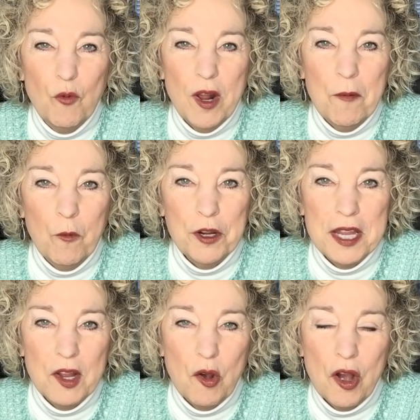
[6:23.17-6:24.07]
what I'm
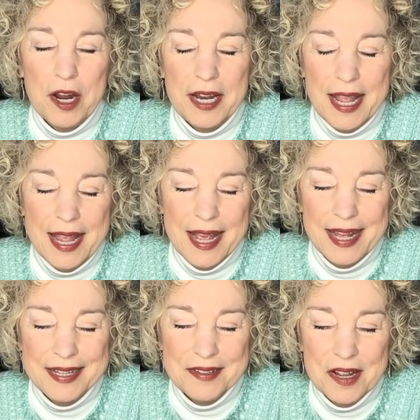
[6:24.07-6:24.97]
working on
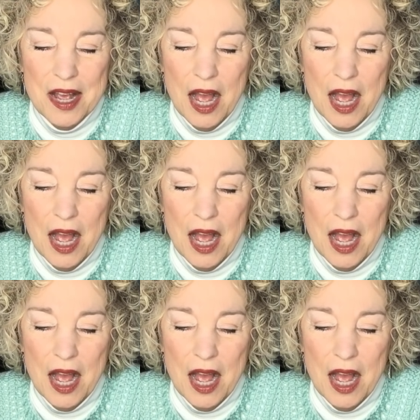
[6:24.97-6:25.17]
and